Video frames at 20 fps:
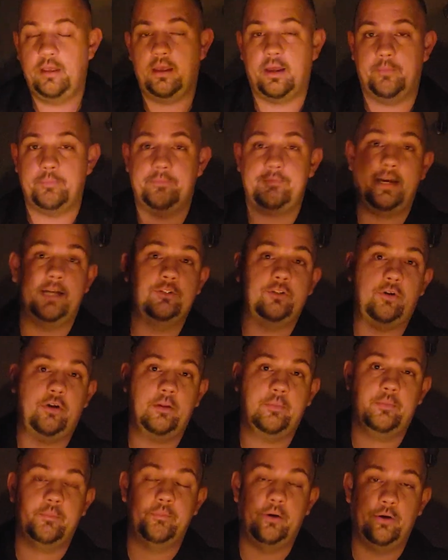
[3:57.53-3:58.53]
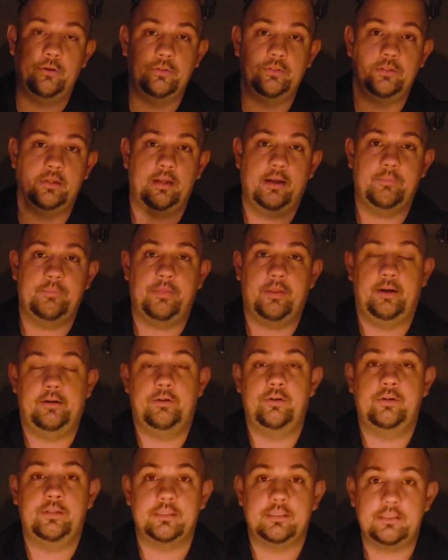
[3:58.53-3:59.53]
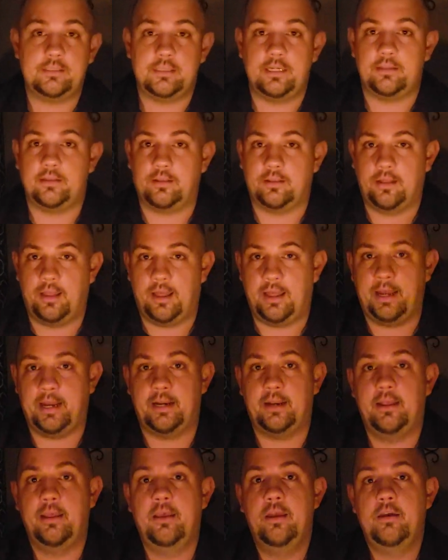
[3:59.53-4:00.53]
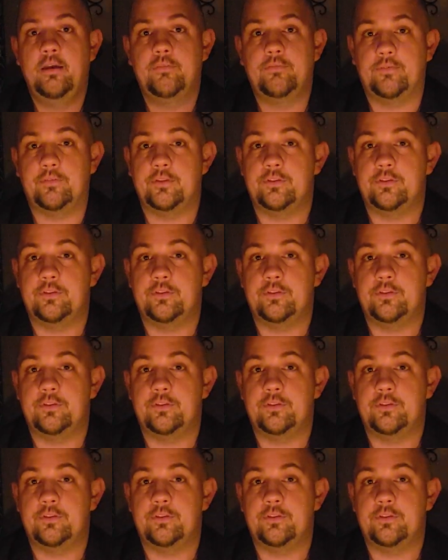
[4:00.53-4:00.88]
They've actually already been posted up there. You can see the line for